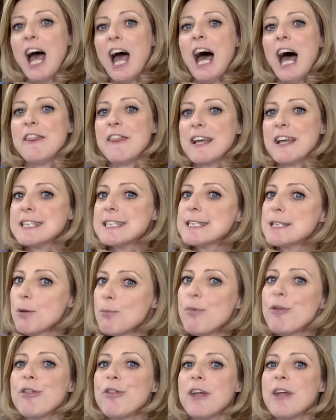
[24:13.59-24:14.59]
And that's
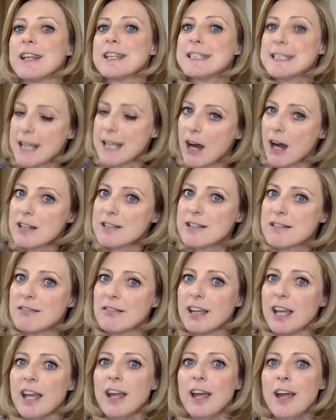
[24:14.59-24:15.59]
something
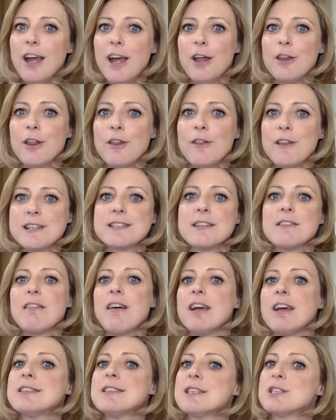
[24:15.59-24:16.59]
certainly that this
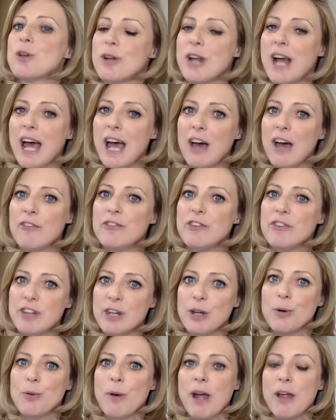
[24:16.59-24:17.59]
alliance is going to have to
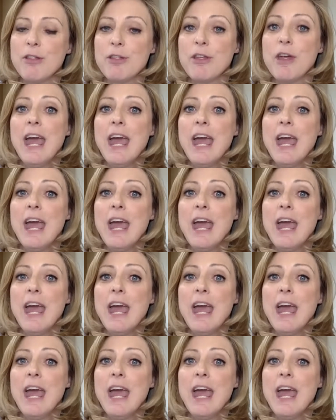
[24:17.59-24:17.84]
deal with